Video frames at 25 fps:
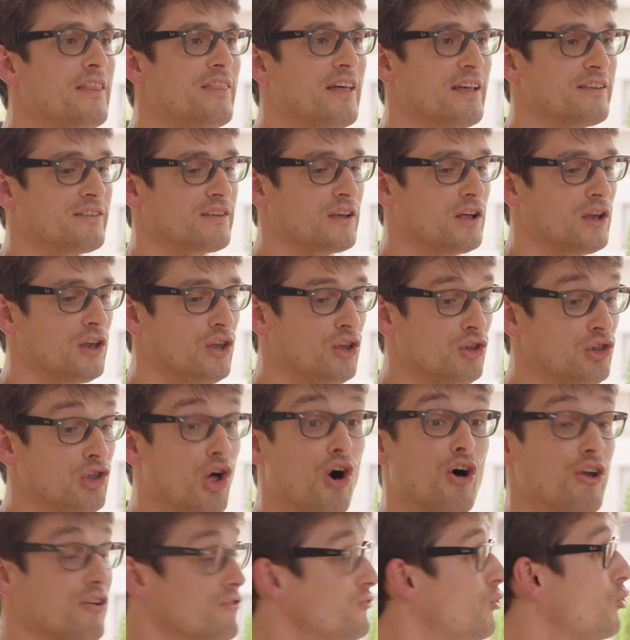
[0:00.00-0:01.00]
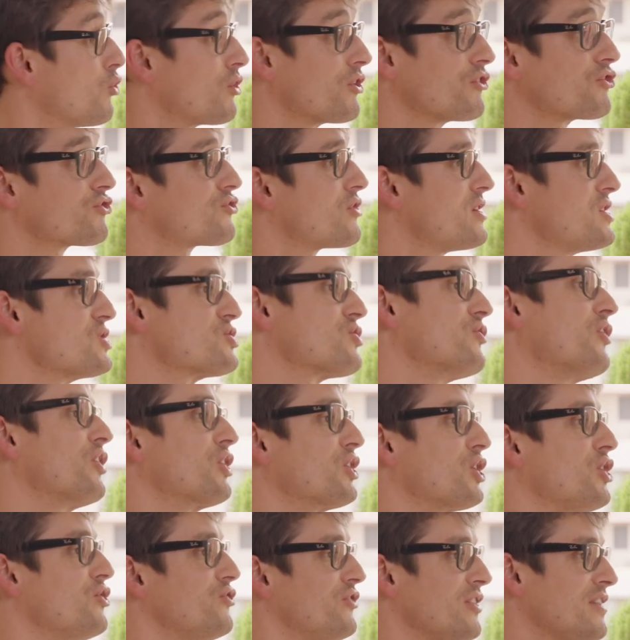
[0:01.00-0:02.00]
there's a lot of orchestration
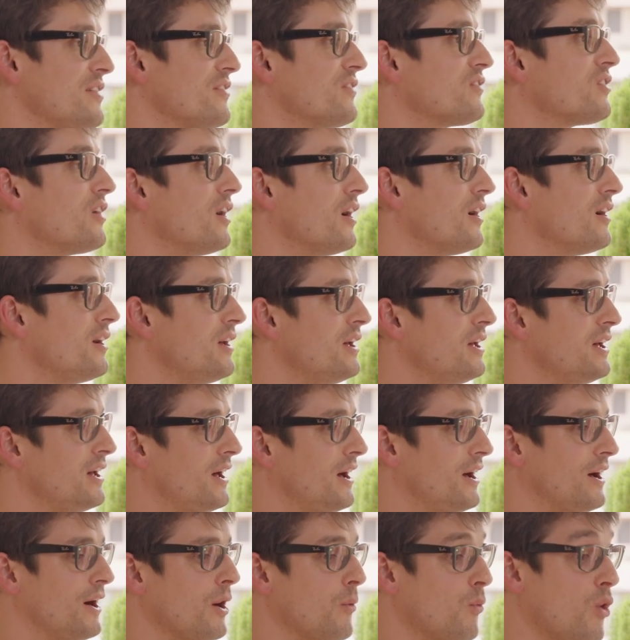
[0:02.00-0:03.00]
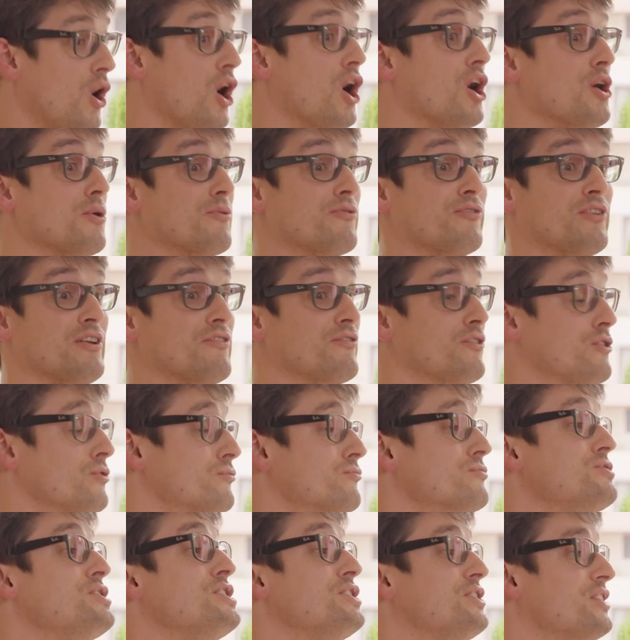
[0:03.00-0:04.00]
that goes into uh, what hopefully for
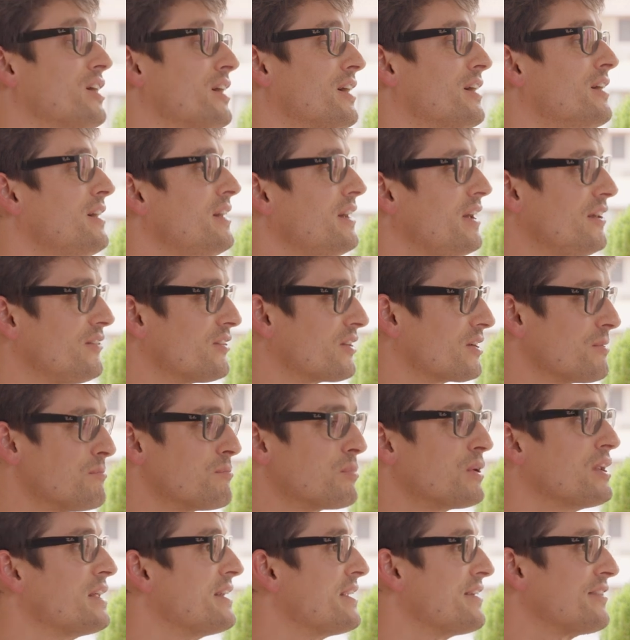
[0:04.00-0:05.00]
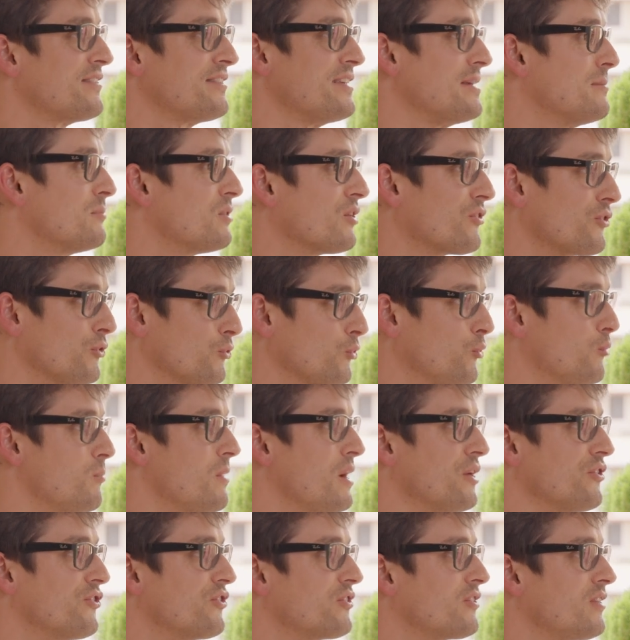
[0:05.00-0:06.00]
the reader is a completely seamless and
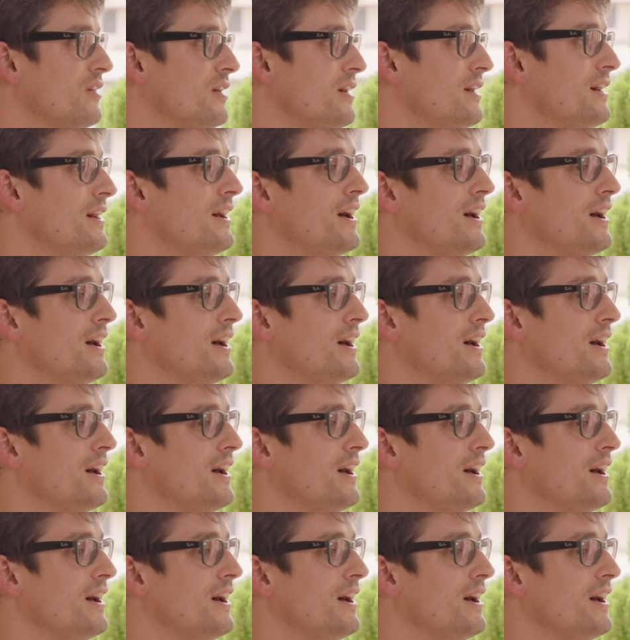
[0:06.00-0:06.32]
almost